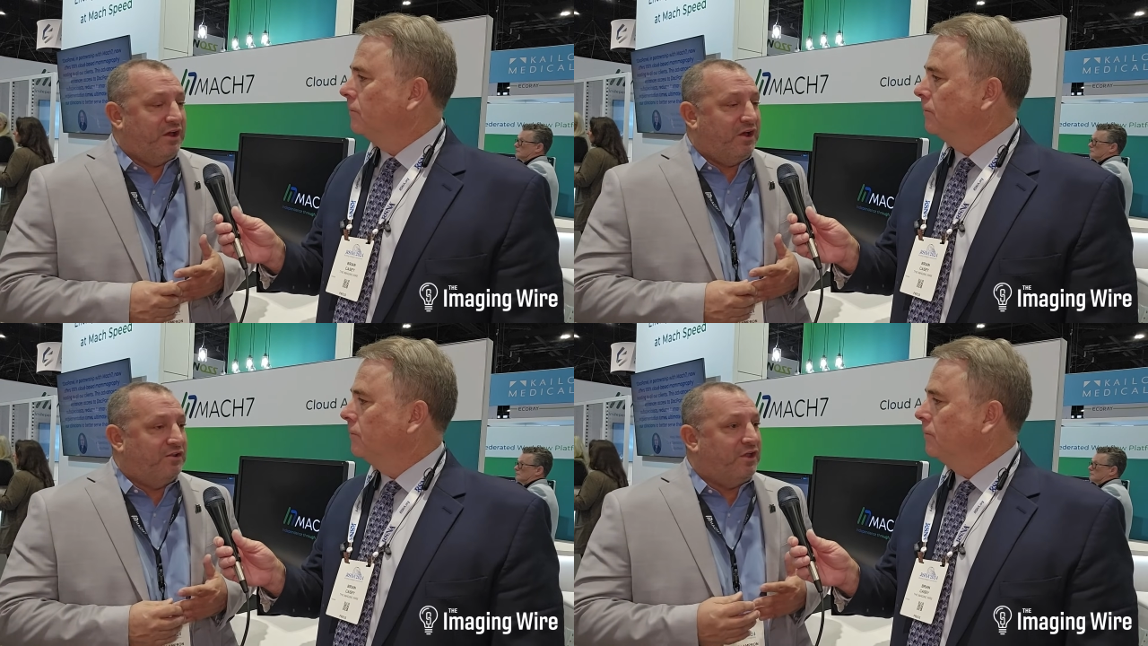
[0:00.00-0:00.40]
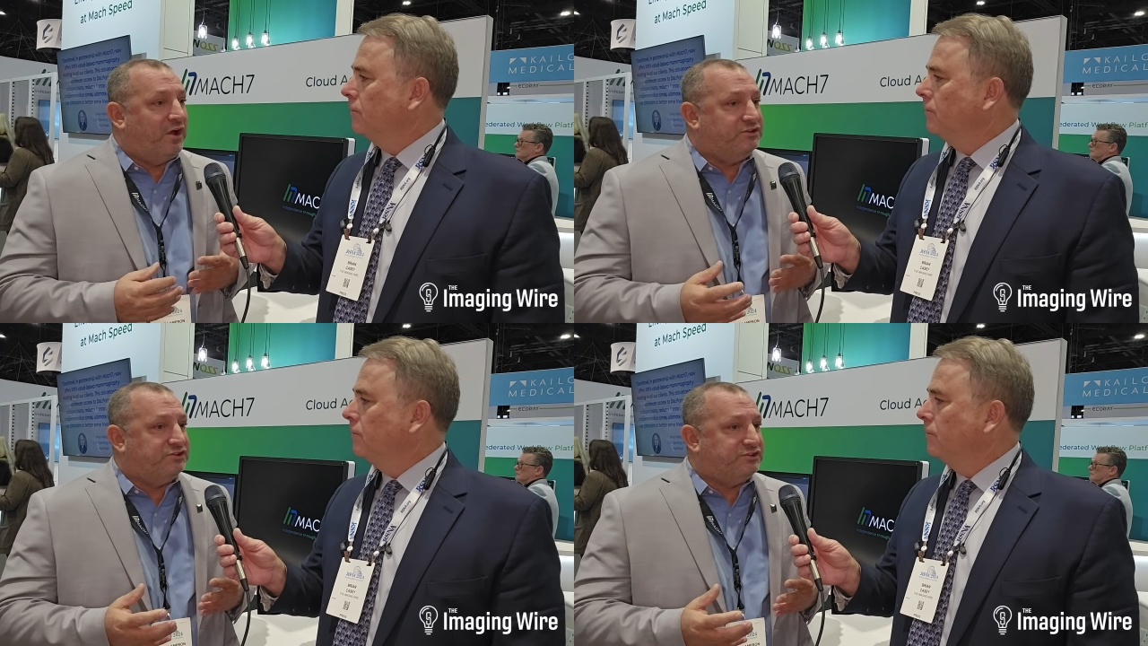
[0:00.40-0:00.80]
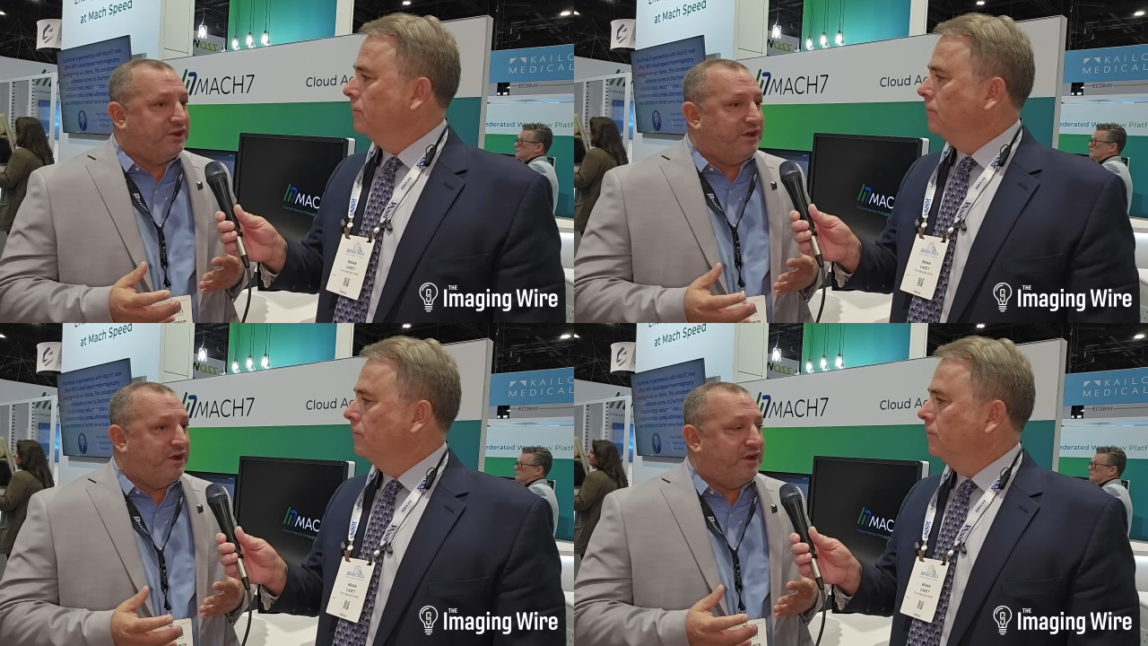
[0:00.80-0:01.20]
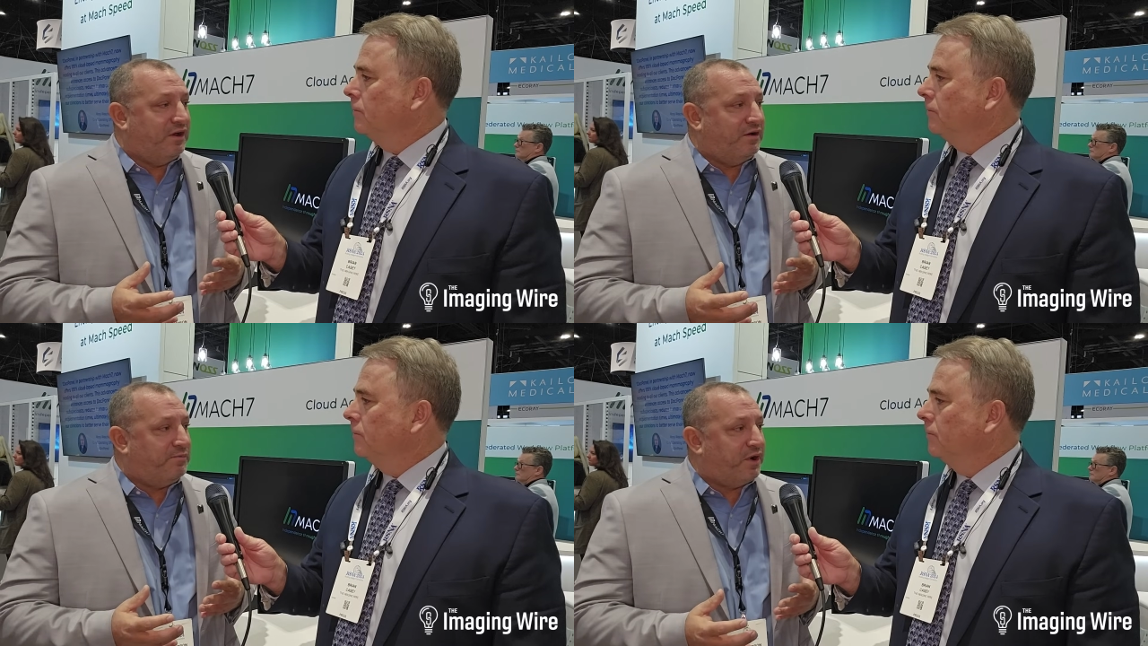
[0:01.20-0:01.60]
Speaker 1: uh, launched
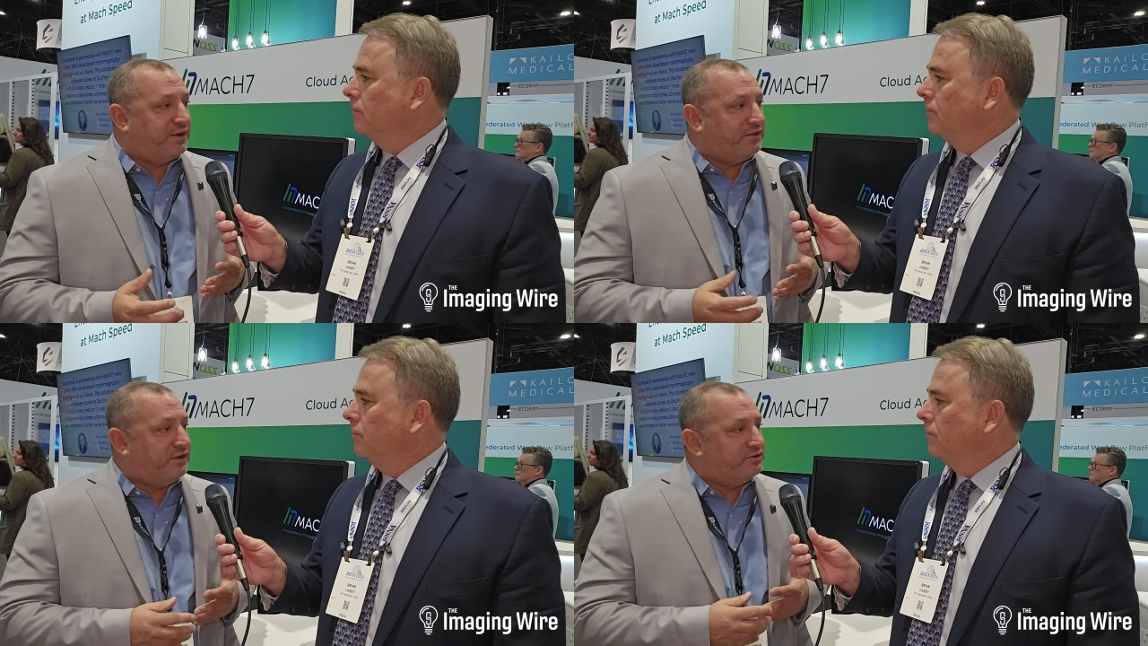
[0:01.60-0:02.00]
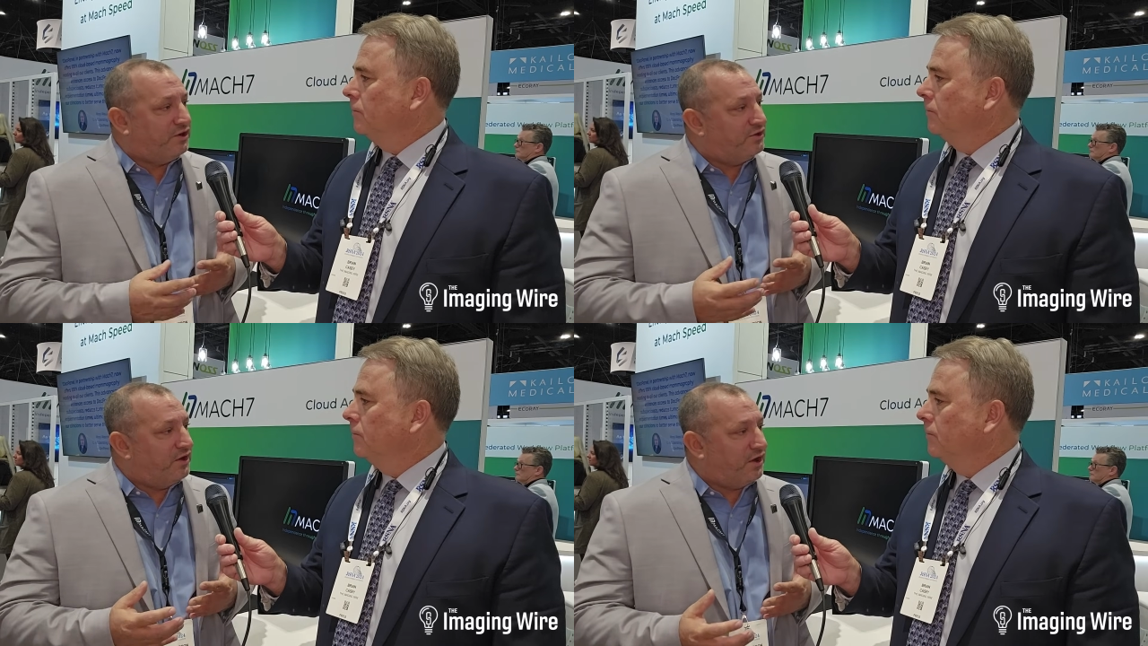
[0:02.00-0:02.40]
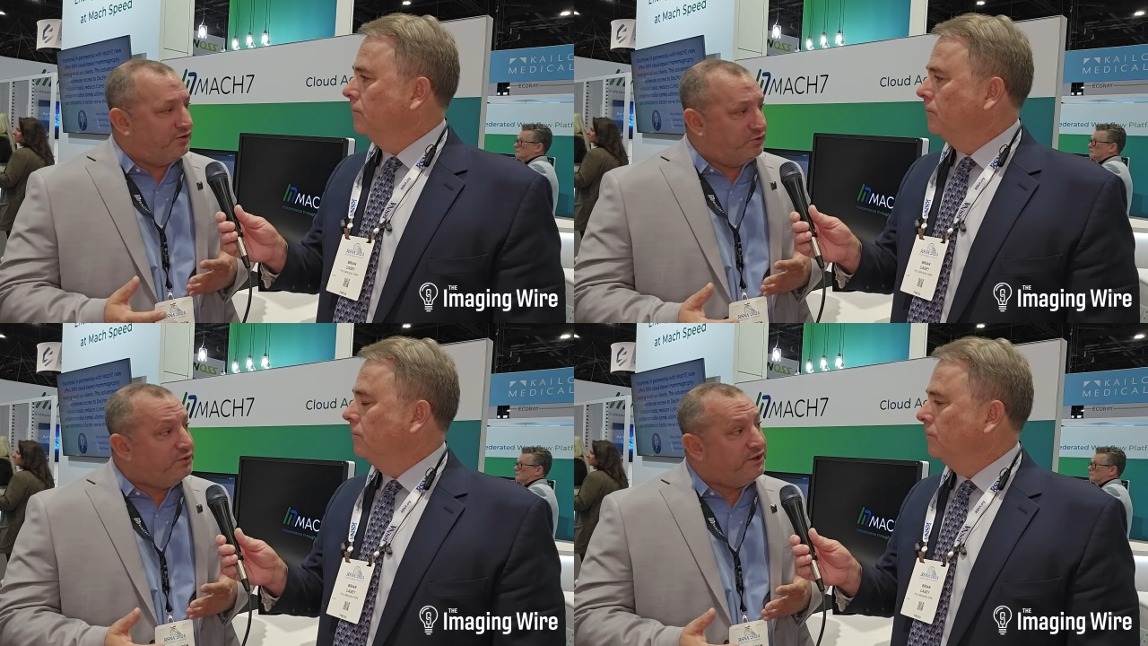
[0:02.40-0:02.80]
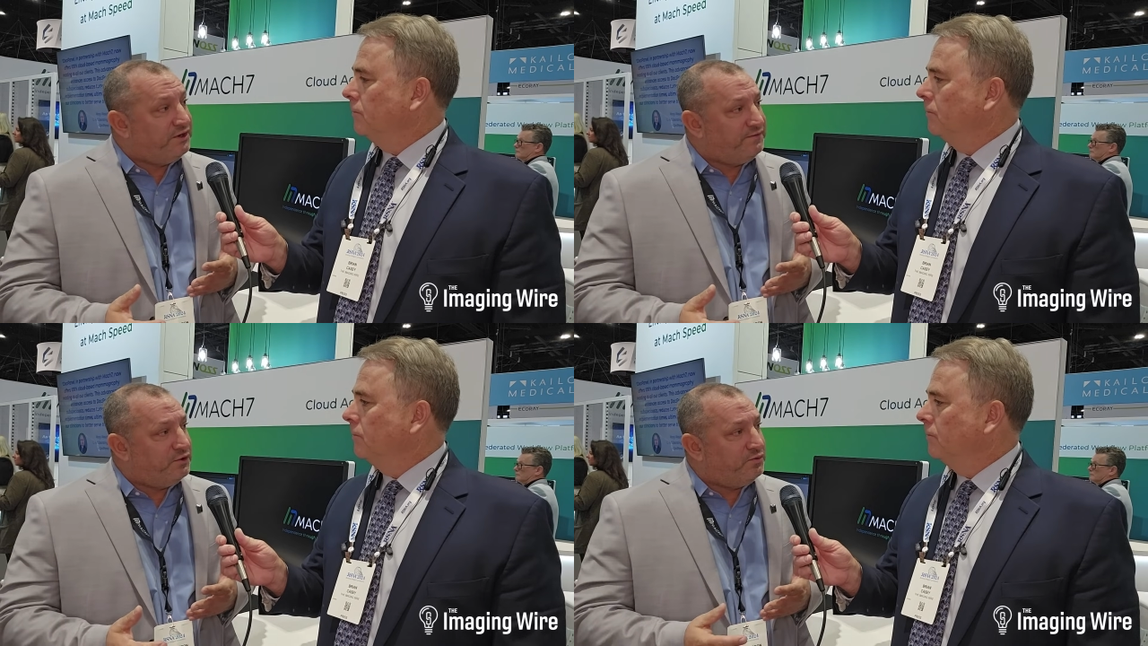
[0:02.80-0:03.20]
a product launch called, called
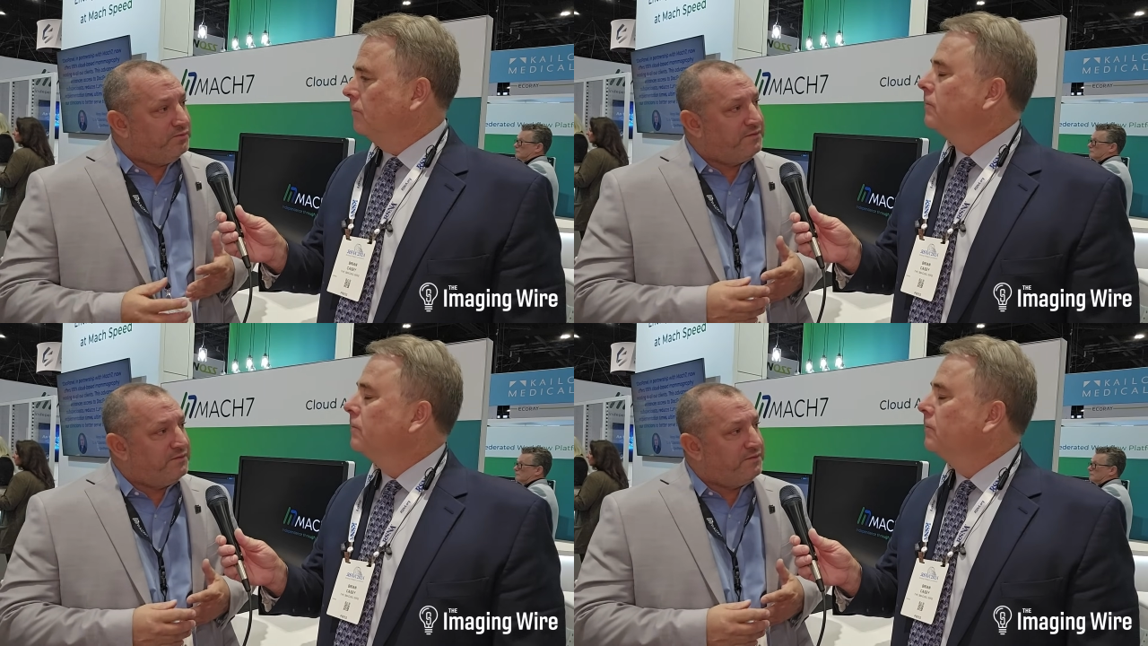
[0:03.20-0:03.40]
UnityVue.